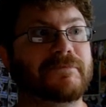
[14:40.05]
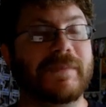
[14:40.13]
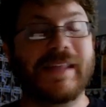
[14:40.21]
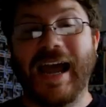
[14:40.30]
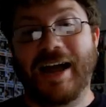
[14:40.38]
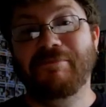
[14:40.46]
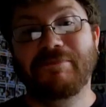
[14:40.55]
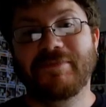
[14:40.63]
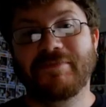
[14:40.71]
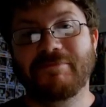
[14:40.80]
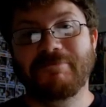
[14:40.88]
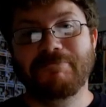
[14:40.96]
yeah,
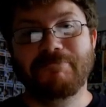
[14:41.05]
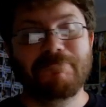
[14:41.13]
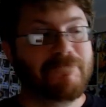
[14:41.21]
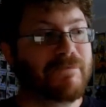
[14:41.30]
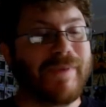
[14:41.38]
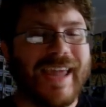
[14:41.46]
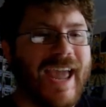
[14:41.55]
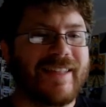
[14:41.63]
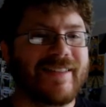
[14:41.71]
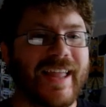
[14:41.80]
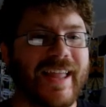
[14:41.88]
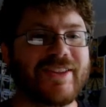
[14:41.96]

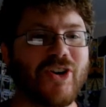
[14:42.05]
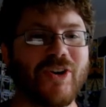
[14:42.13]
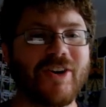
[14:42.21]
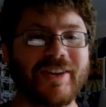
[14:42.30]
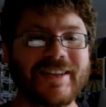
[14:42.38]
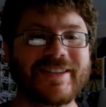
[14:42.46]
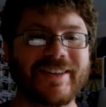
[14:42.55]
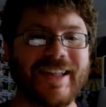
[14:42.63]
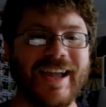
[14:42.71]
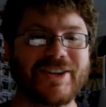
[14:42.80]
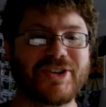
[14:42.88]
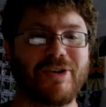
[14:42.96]
again, like Nurgle and
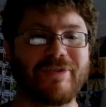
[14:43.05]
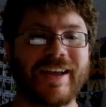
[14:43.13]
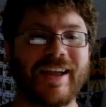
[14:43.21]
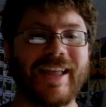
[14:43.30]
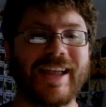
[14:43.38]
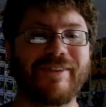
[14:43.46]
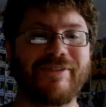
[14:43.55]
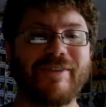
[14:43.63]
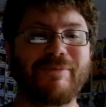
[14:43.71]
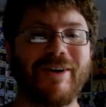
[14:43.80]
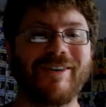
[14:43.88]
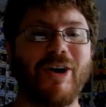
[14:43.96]
Slaanesh always like
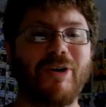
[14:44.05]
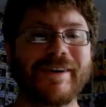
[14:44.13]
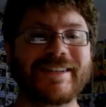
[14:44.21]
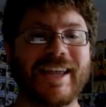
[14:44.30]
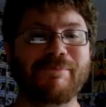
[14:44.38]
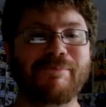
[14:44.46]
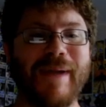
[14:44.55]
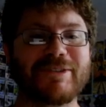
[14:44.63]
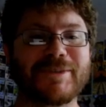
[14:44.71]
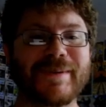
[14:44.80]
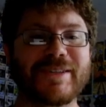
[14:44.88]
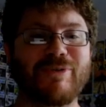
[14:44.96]
are always like
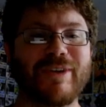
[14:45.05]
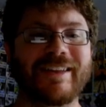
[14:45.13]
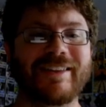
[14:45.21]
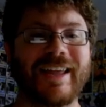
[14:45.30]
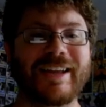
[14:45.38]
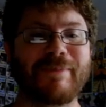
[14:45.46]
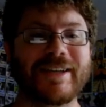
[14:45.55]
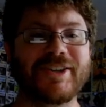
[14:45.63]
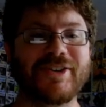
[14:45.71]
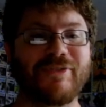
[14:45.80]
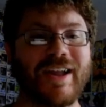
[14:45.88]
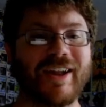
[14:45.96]
bounce between like my
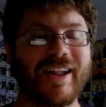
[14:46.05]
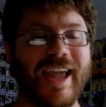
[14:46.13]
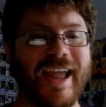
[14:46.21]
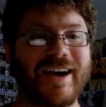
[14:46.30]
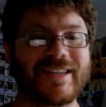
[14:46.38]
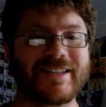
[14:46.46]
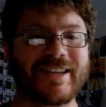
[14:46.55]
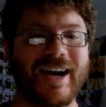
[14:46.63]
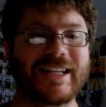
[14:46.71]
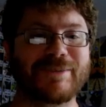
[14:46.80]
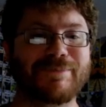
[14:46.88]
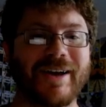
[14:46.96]
two favorite chaos
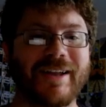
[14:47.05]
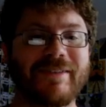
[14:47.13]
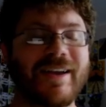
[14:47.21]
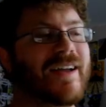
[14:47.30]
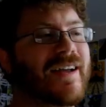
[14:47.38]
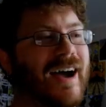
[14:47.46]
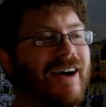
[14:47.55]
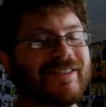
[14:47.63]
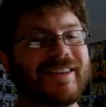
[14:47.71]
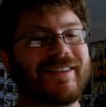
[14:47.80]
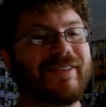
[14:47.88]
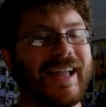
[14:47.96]
gods, but I was
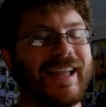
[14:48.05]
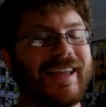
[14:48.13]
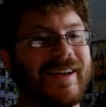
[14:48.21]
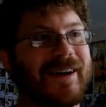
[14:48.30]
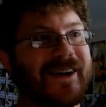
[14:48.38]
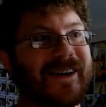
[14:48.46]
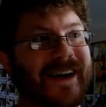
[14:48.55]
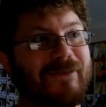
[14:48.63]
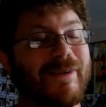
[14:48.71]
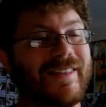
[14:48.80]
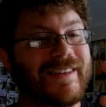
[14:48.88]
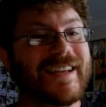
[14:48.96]
uh, like, it
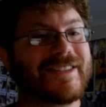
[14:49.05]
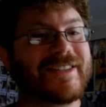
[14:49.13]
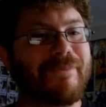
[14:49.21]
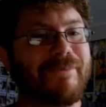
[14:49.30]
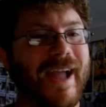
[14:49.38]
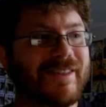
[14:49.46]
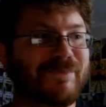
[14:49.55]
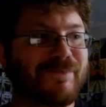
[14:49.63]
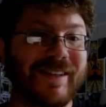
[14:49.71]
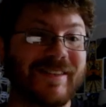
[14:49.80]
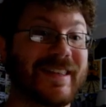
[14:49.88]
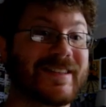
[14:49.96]
really does depend.
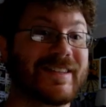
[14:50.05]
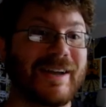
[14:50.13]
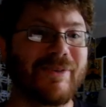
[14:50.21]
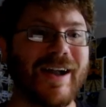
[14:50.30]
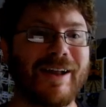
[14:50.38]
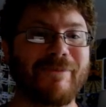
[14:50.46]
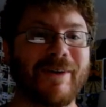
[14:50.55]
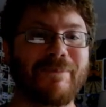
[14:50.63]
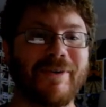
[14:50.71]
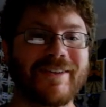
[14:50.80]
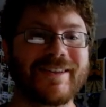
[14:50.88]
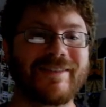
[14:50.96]
But this time around, I'm going to
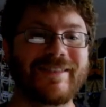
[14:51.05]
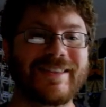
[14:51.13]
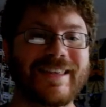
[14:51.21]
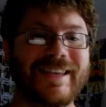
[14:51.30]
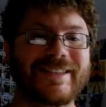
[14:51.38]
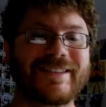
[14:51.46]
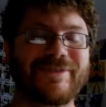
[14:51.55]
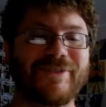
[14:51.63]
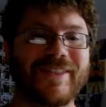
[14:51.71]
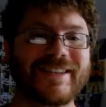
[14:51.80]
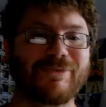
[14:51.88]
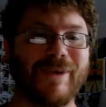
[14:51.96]
put the, this
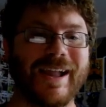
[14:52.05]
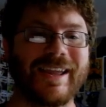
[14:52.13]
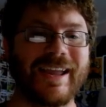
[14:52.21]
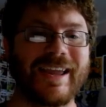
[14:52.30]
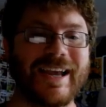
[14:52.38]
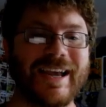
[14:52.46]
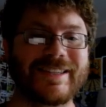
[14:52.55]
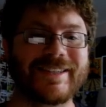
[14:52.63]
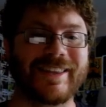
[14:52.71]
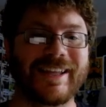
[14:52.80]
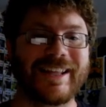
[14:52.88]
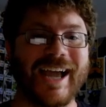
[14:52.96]
for this ranking.
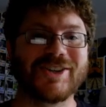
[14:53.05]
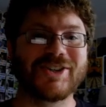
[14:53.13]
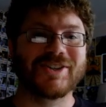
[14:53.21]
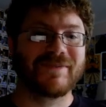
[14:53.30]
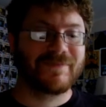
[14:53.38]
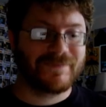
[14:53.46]
It's Slaanesh,